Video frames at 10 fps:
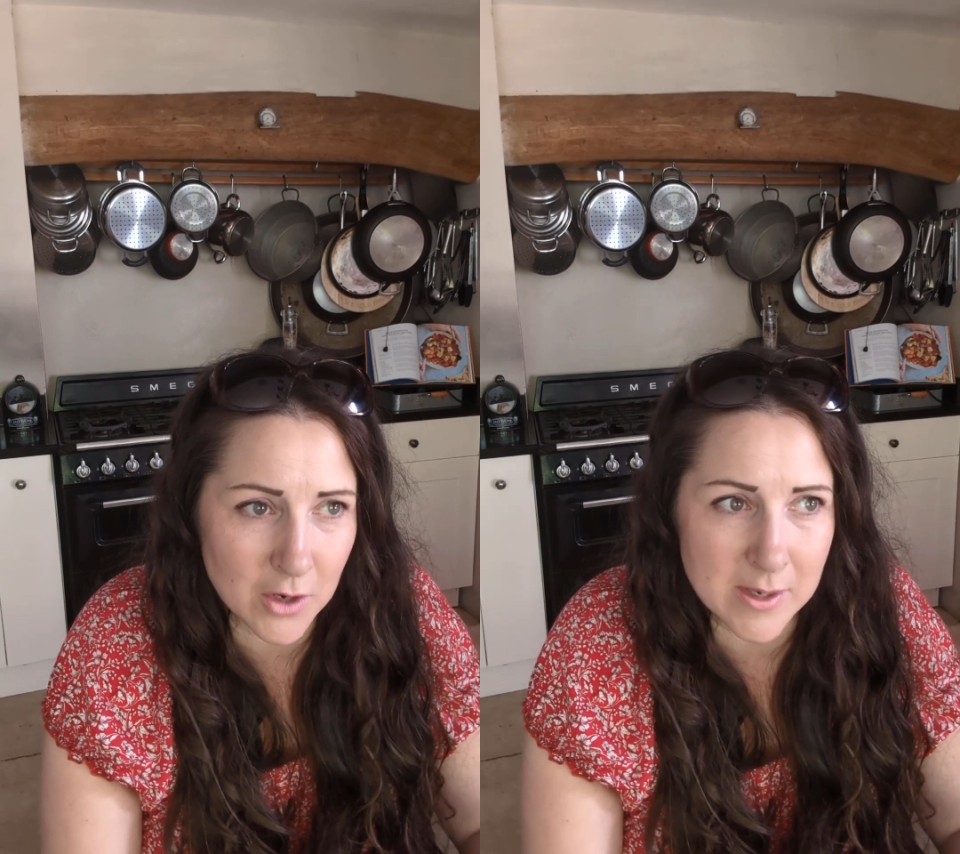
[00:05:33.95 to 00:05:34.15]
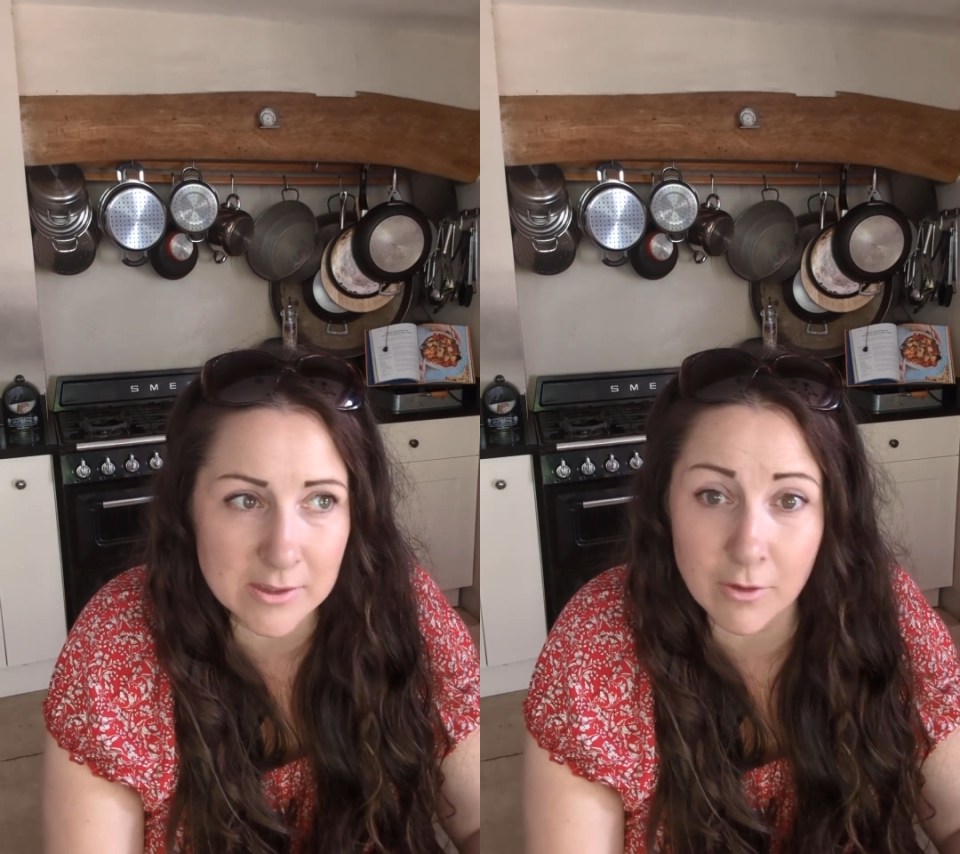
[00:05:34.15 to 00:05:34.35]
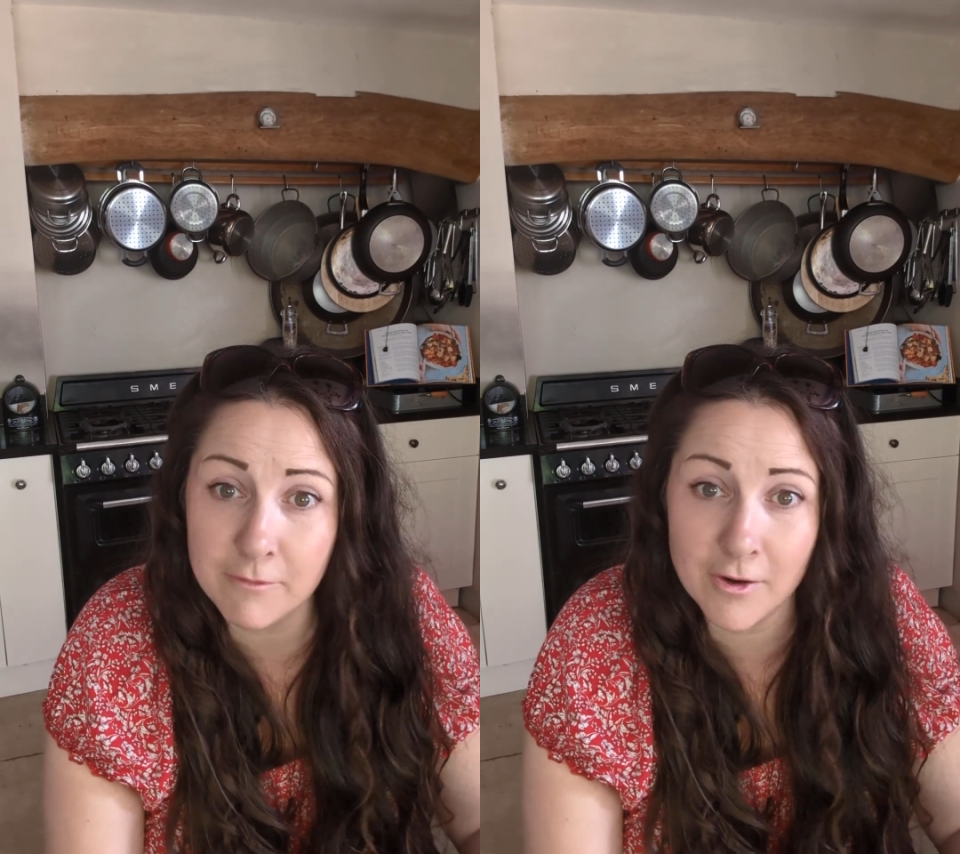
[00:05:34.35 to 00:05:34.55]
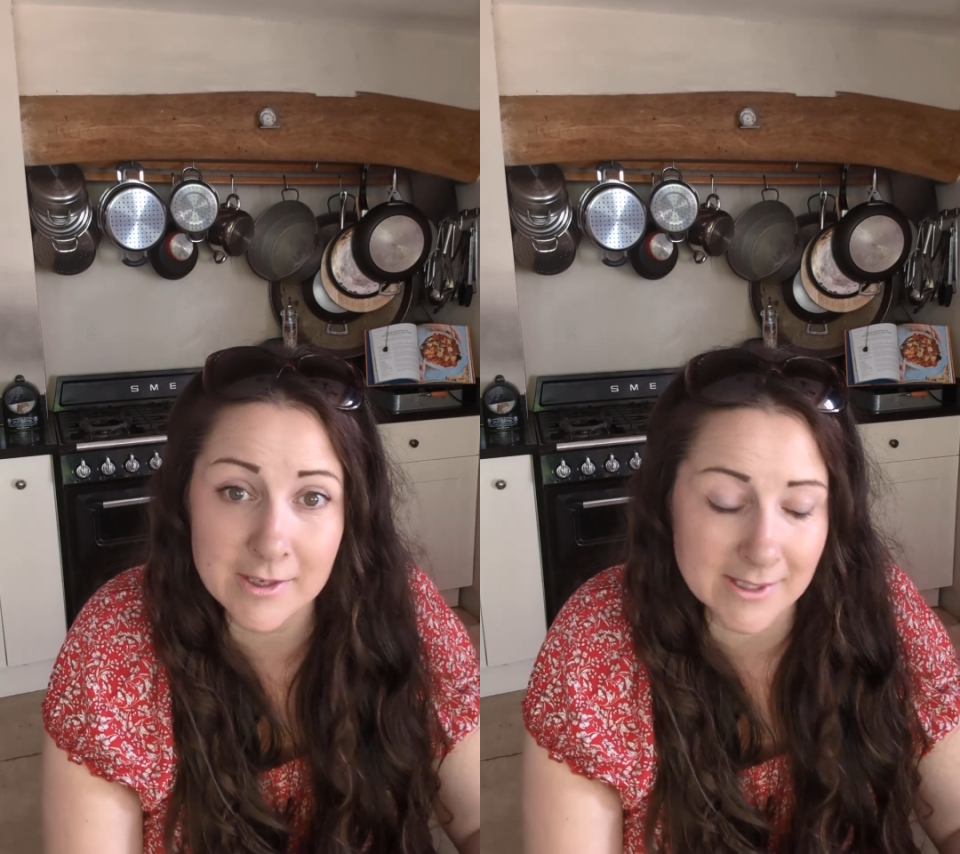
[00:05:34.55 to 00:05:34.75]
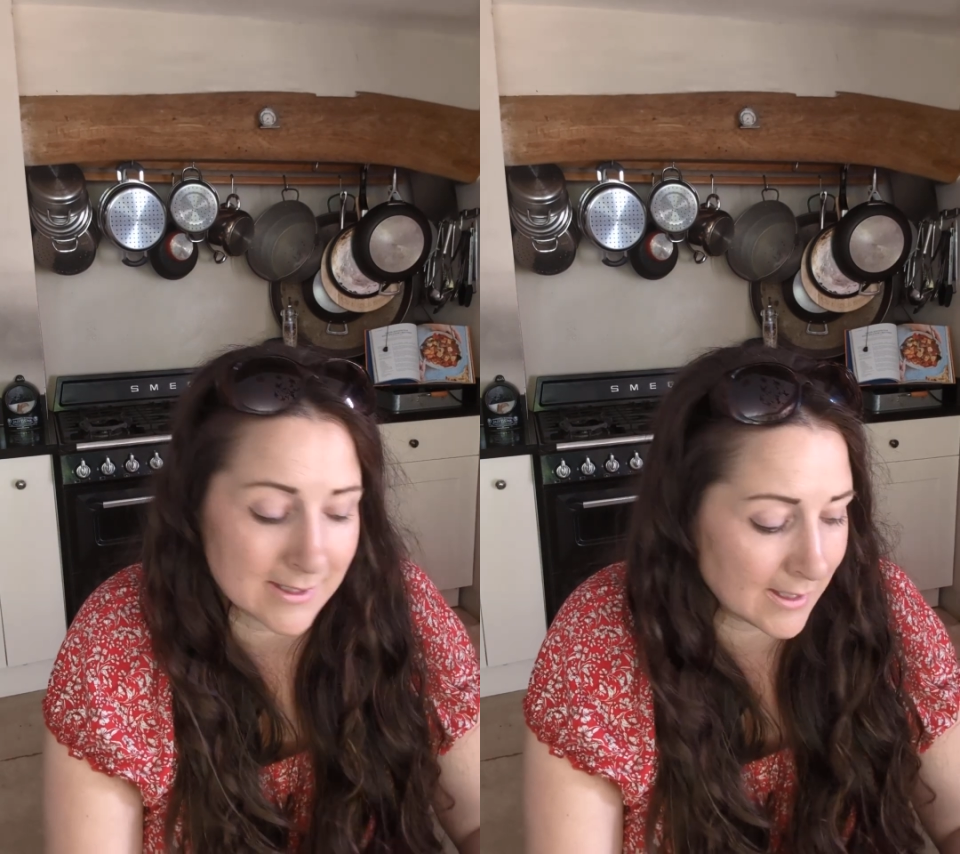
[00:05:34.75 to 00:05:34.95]
It's the
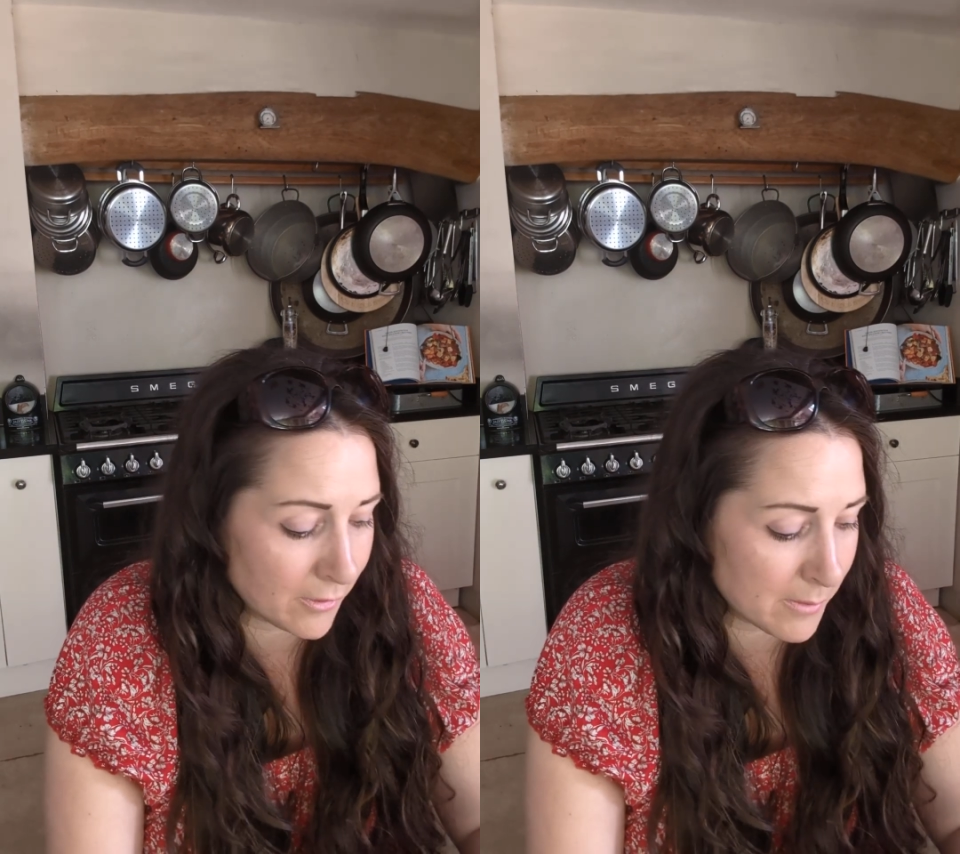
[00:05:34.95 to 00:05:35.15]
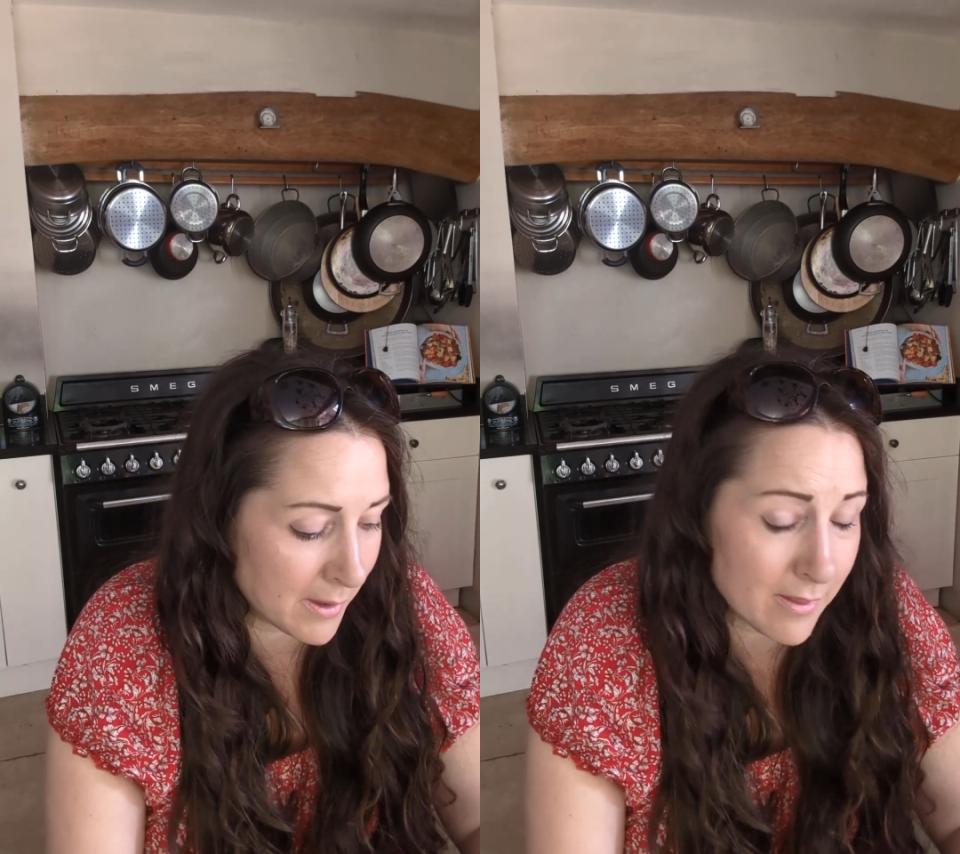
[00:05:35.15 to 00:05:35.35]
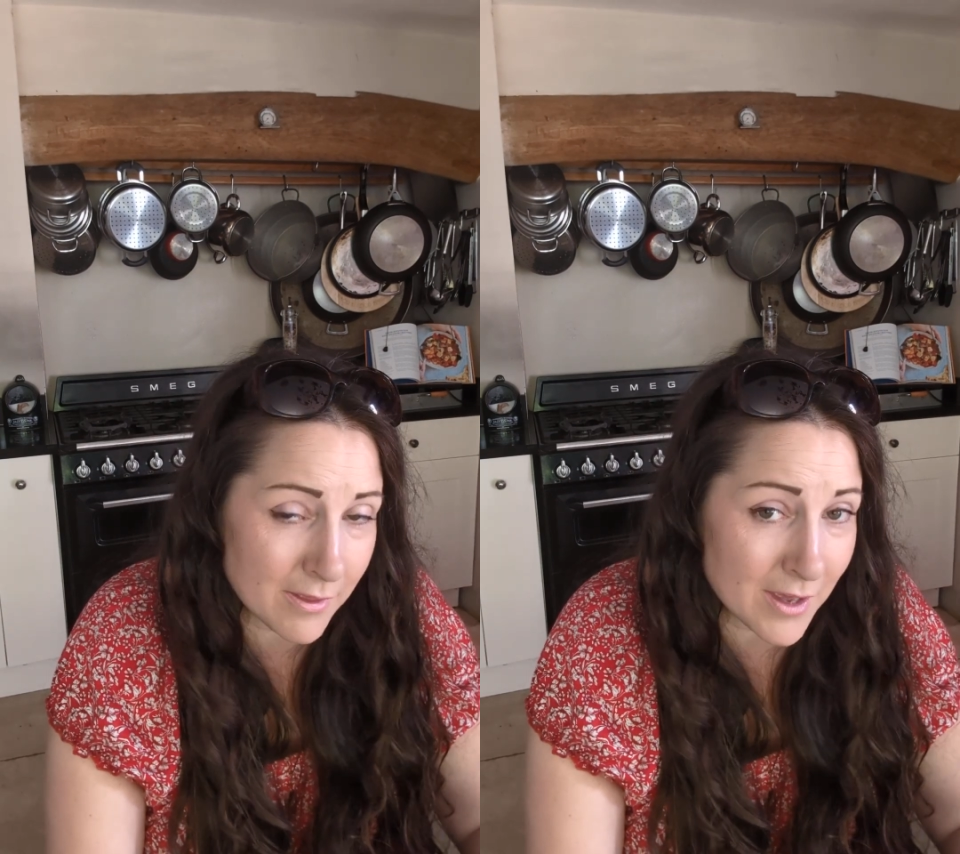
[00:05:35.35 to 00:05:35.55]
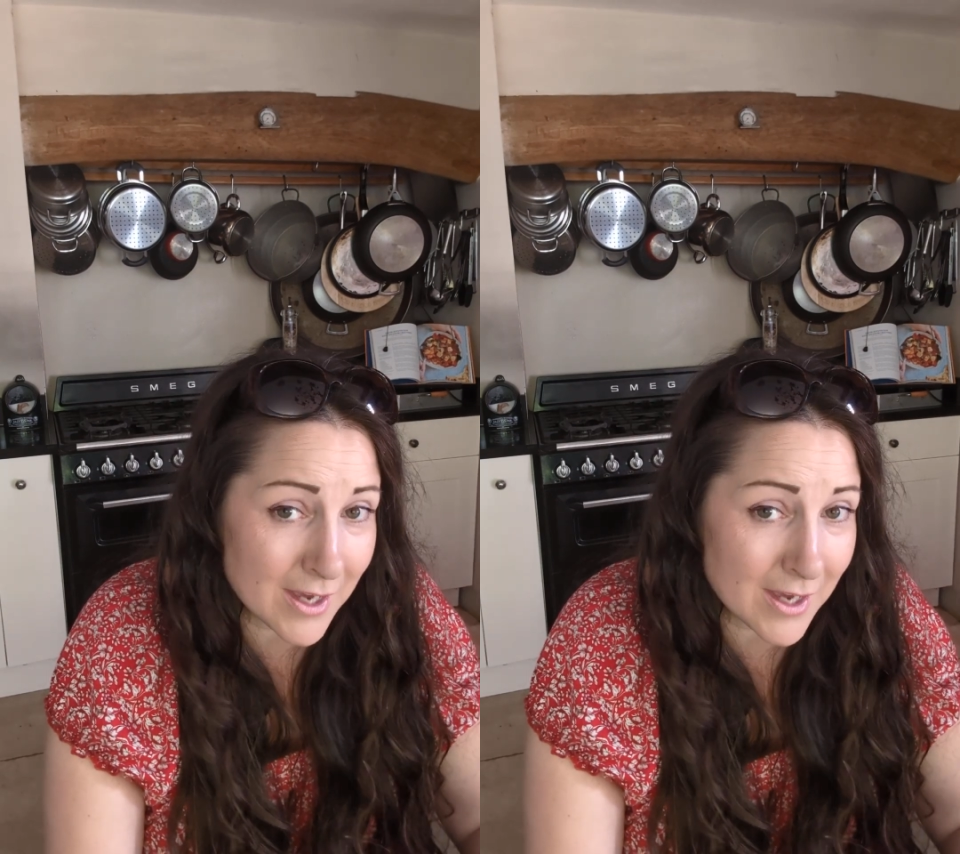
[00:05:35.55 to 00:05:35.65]
first Saturday of the month.